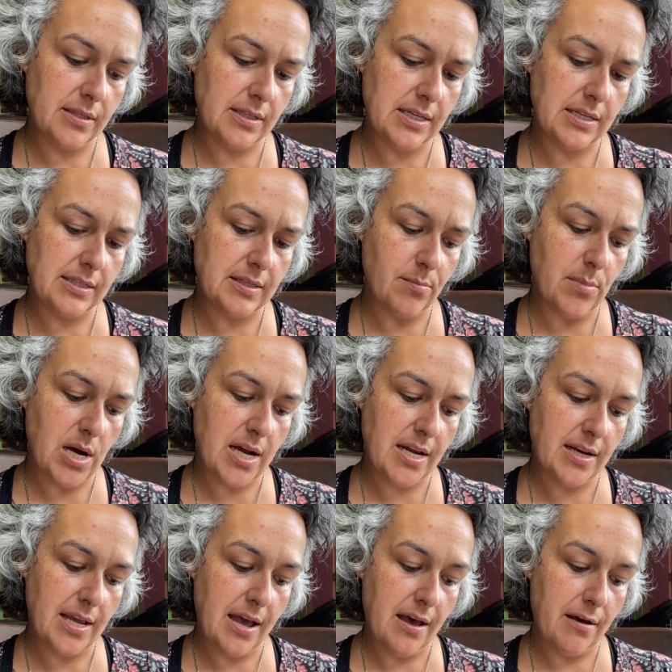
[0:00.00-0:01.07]
it's a mind
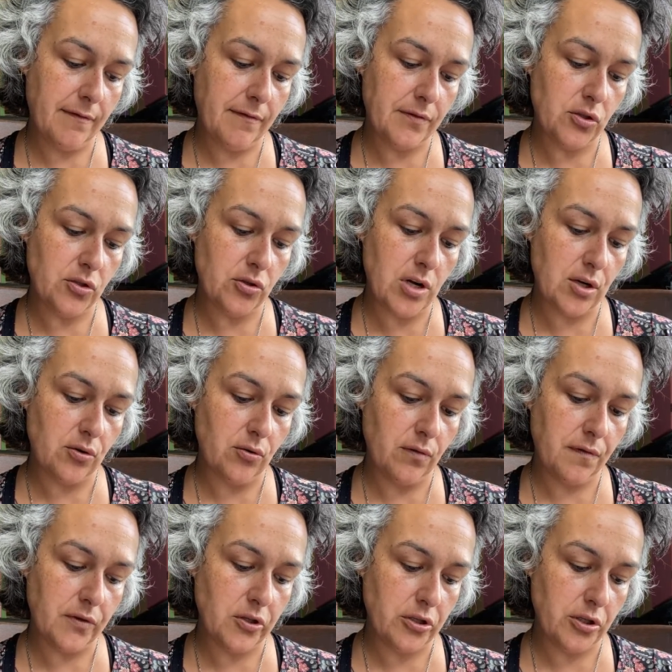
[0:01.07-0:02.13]
F struggle
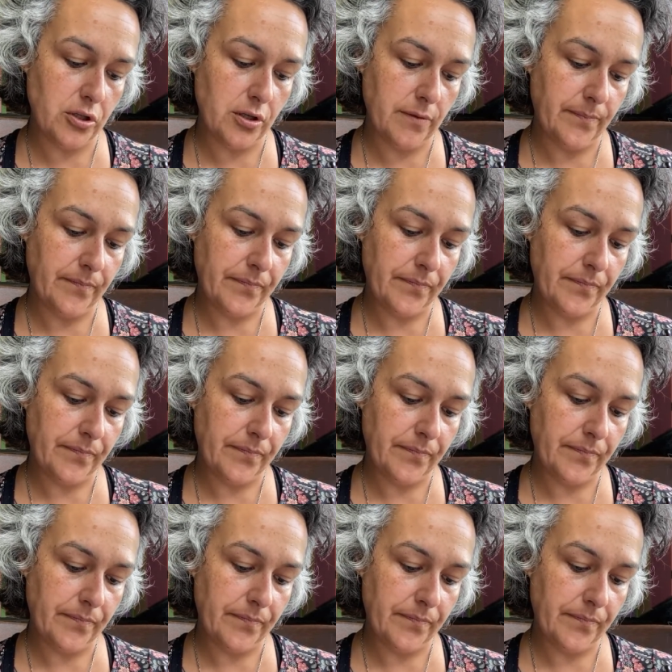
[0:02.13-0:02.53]
for sure.